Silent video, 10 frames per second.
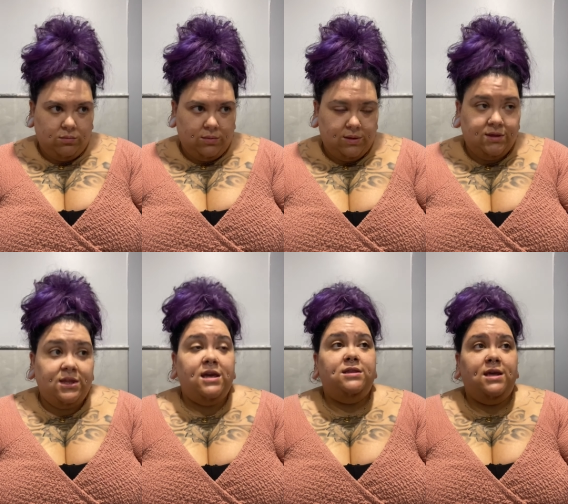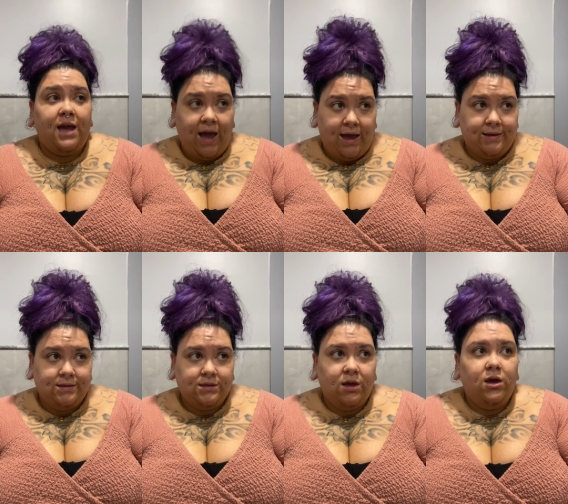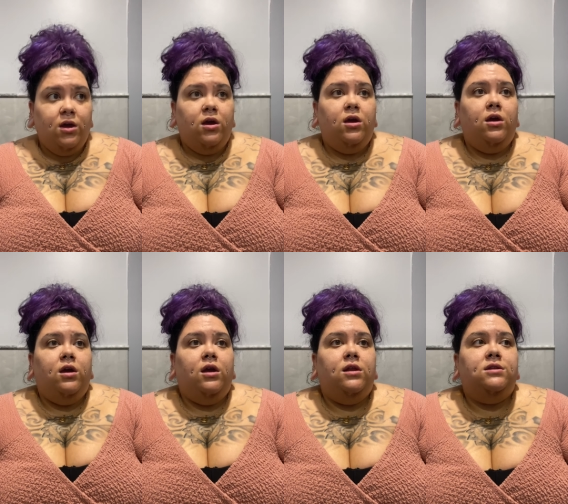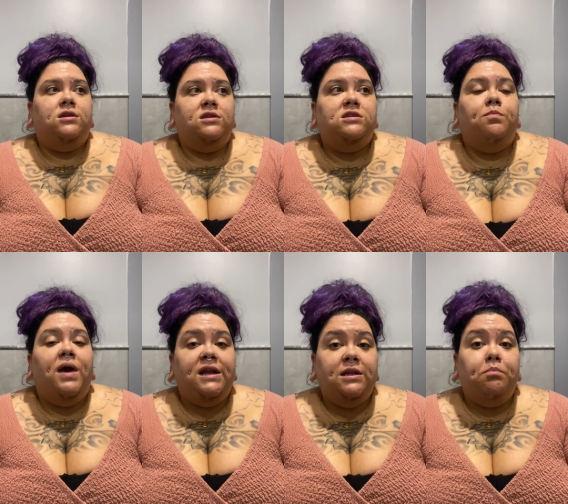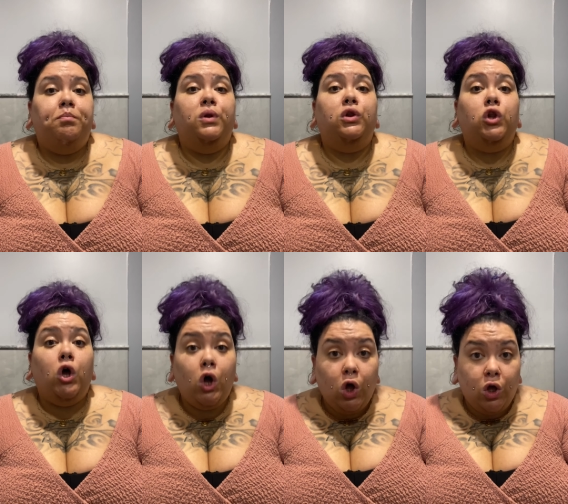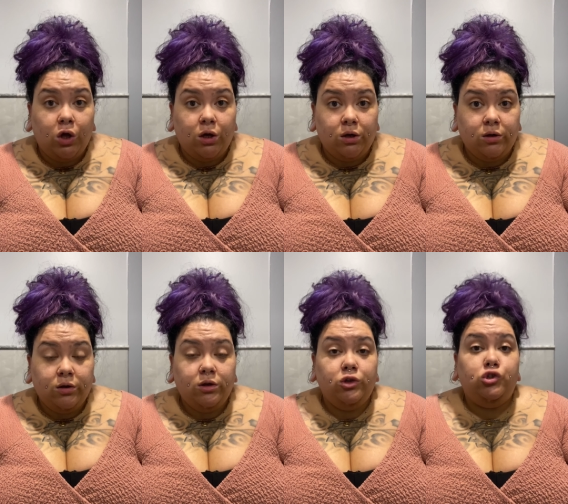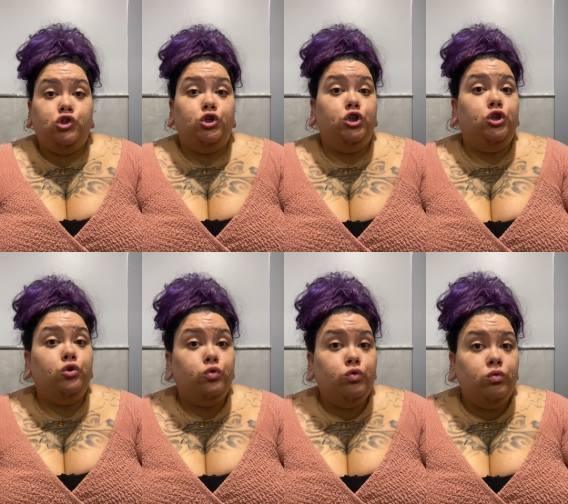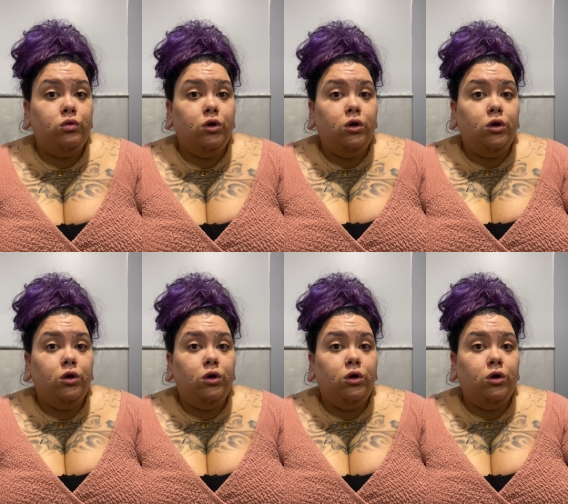Then they ask, does the pendant belong to you?